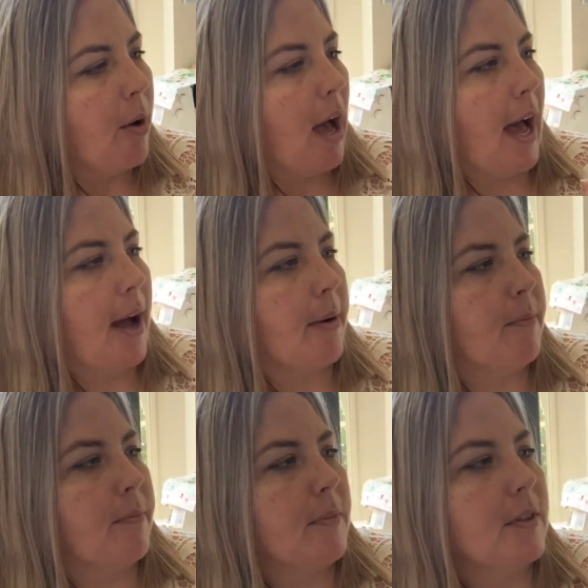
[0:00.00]

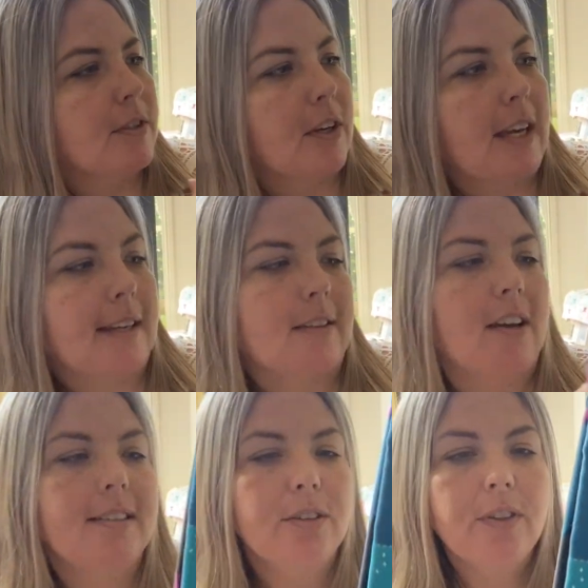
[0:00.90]
So yes, I
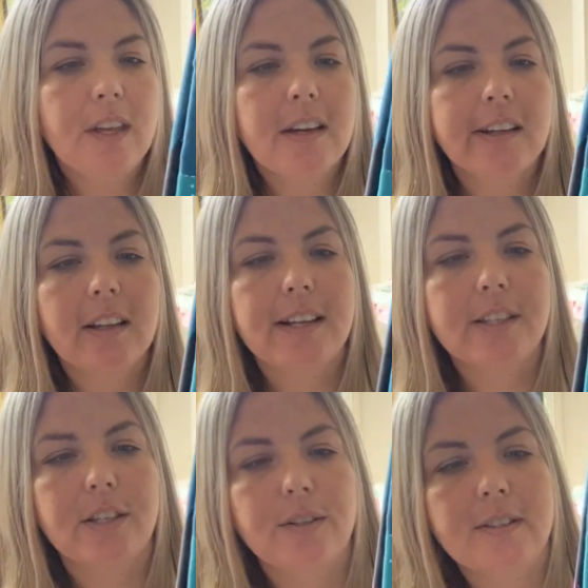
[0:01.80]
still think I'd like
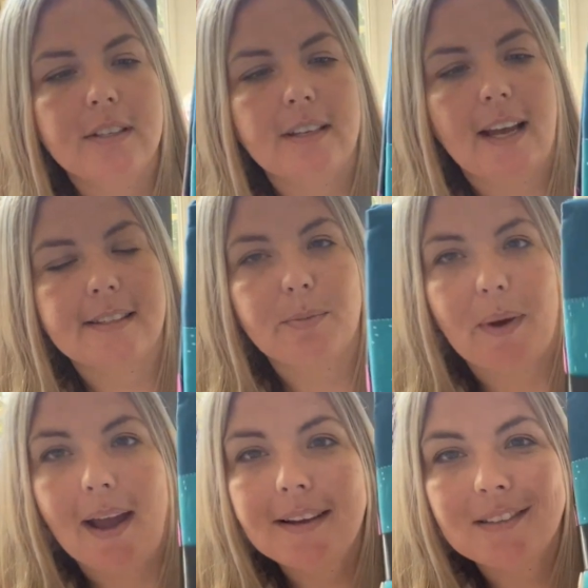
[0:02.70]
to use it as a
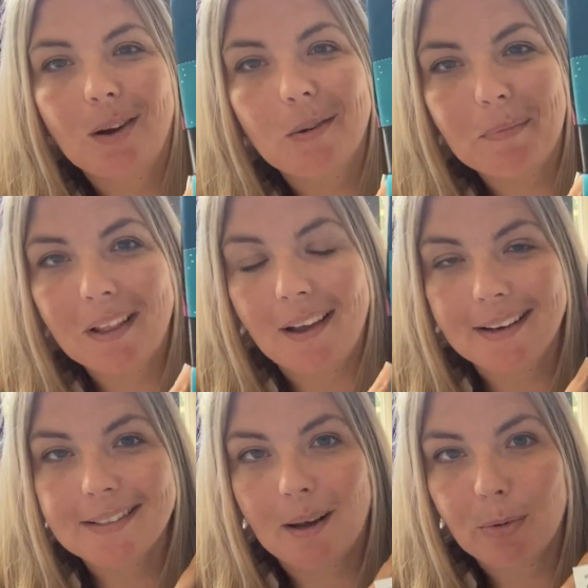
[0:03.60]
back, so it'd be like a
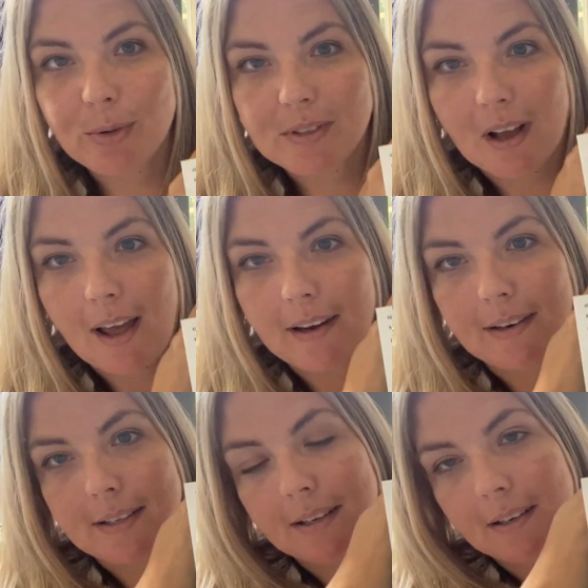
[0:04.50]
double-sided